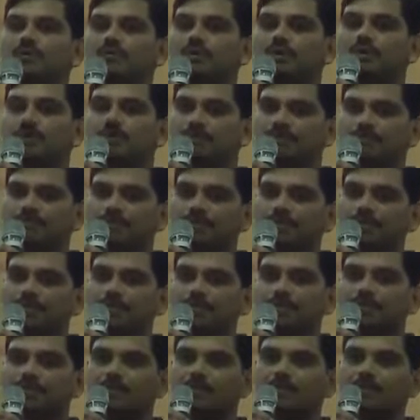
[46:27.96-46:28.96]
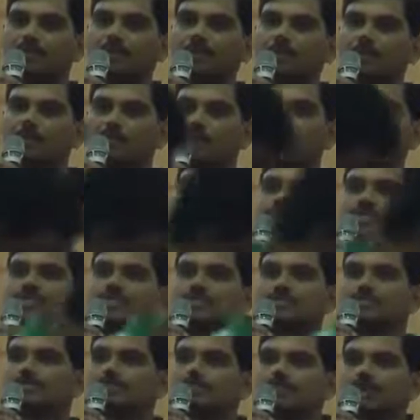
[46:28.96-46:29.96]
uh, win more
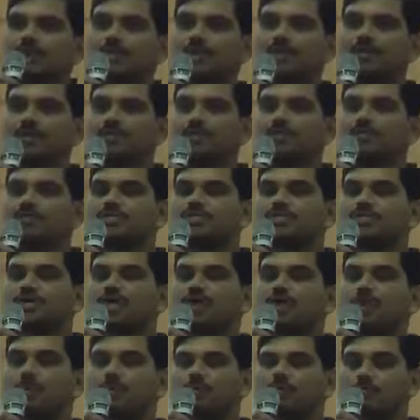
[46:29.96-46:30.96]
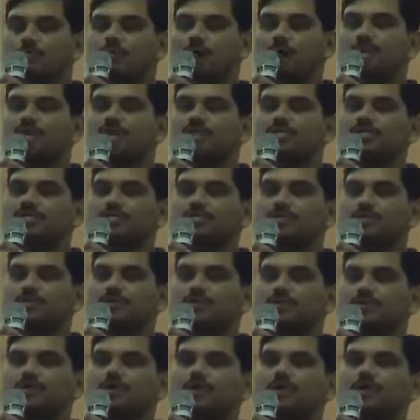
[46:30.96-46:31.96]
seats? Right now, we just have one
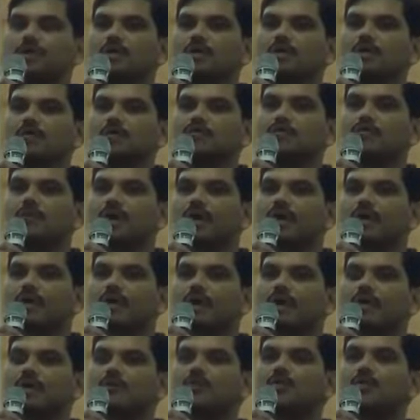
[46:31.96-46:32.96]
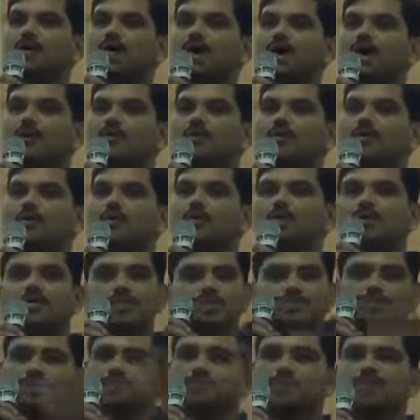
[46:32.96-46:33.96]
legislative. So why can't we have
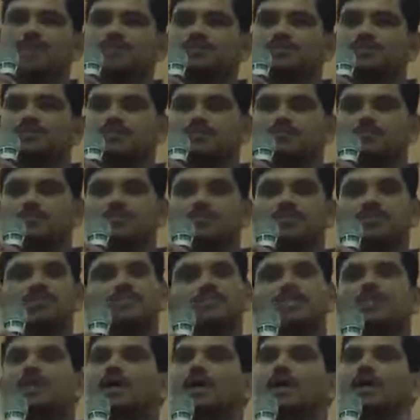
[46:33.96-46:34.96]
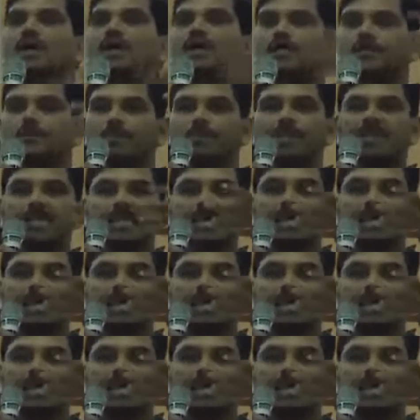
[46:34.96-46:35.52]
JP as the chief minister or anybody